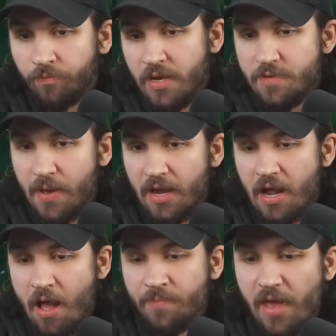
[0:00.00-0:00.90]
Mini pack.
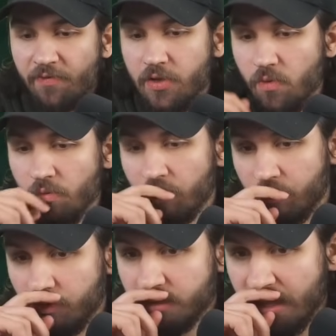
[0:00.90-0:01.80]
I'm definitely going
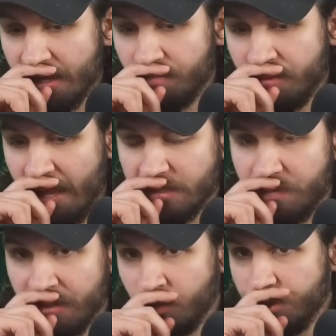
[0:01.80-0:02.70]
recruits last
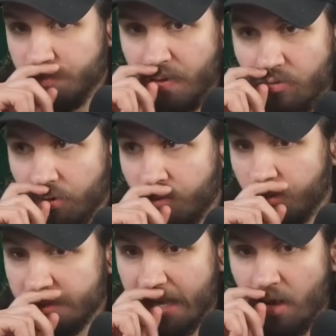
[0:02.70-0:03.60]
pick. Do we just pick
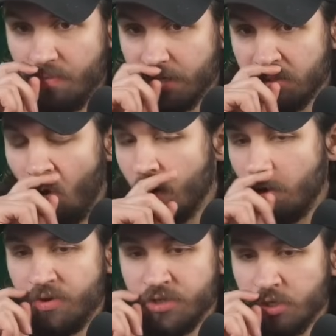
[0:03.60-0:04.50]
recruits now? Because, oh,
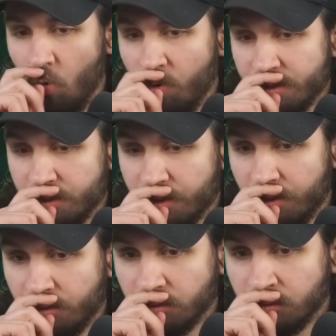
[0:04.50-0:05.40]
no, he would just go wizard.
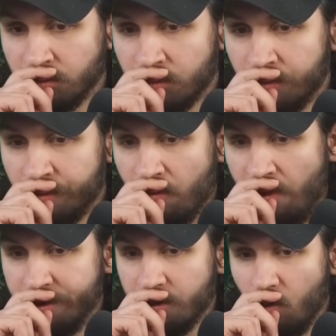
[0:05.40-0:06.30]

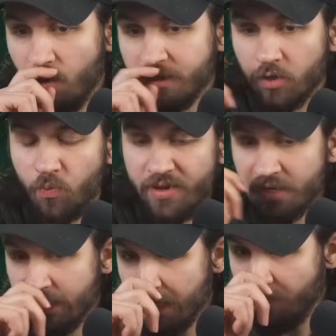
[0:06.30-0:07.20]
He would go wizard. Wait,
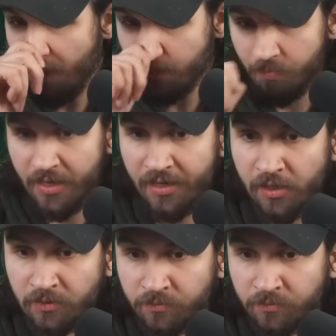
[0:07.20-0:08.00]
does he have last pick?